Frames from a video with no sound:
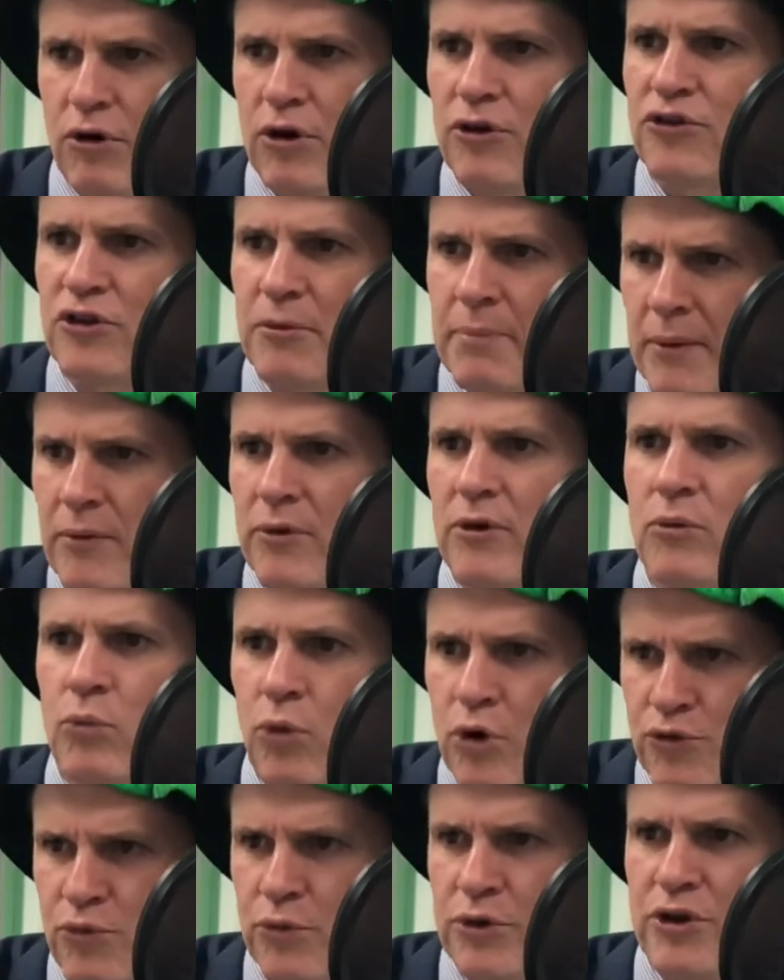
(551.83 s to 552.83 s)
on so people can
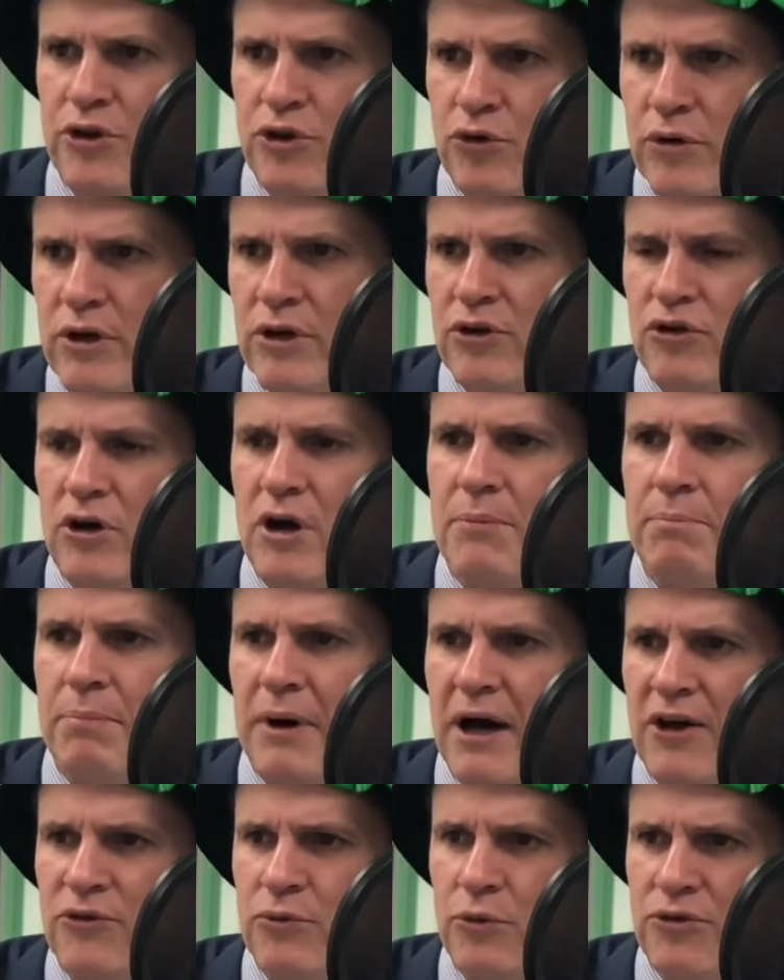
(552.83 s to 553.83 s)
watch what you're doing, type
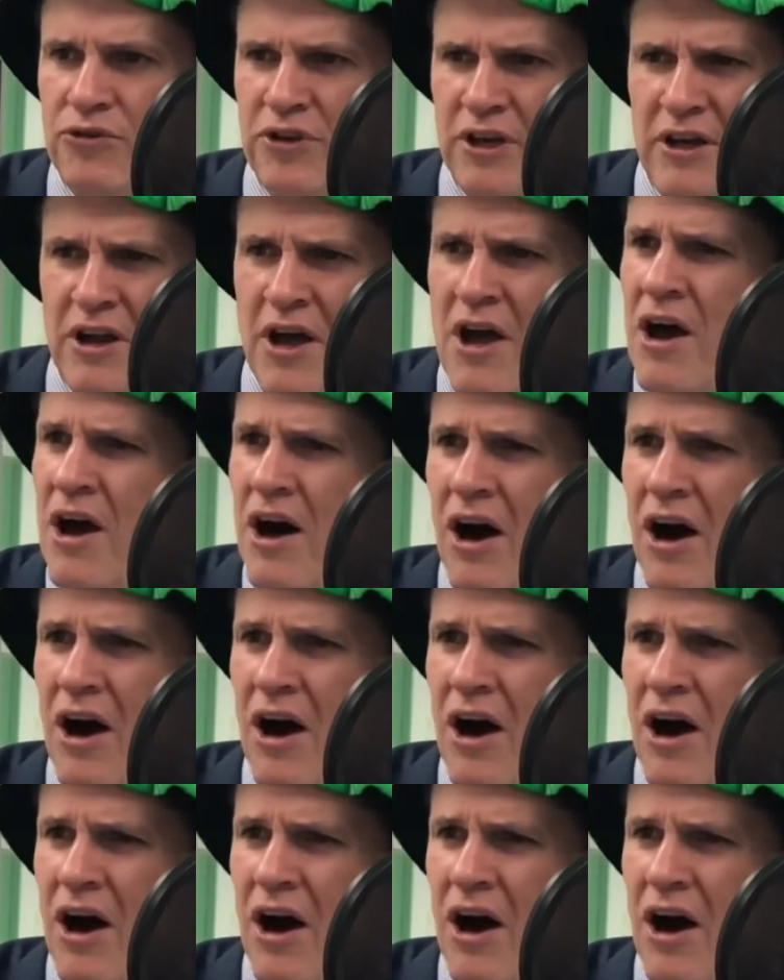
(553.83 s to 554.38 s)
passwords in.